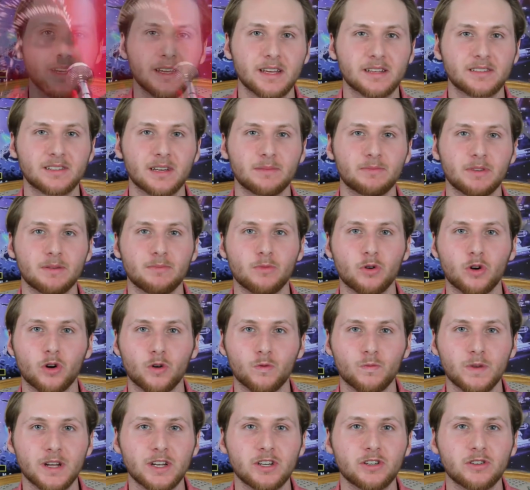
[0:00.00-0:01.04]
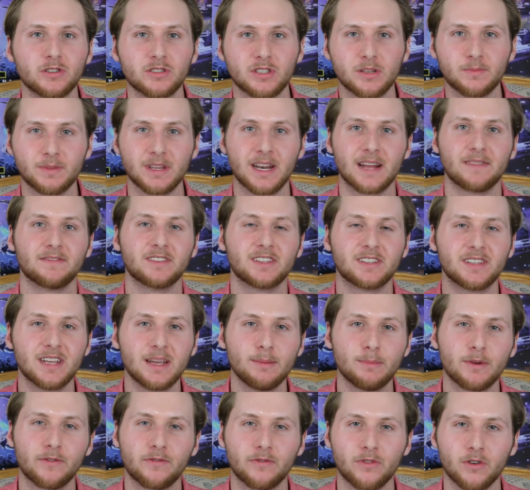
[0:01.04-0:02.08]
to get something more original, something I haven't
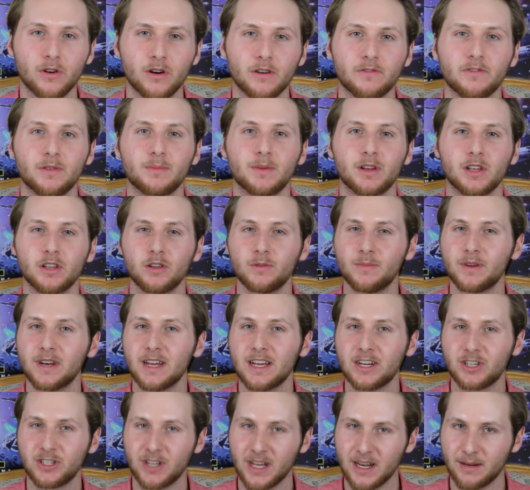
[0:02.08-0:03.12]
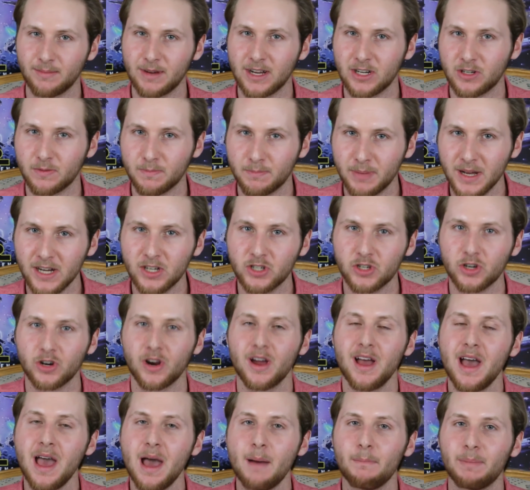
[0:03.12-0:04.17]
seen before from an Illumination animation picture,
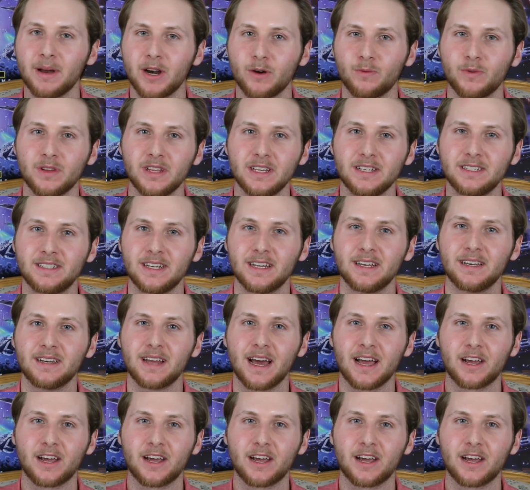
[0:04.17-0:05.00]
but I really didn't.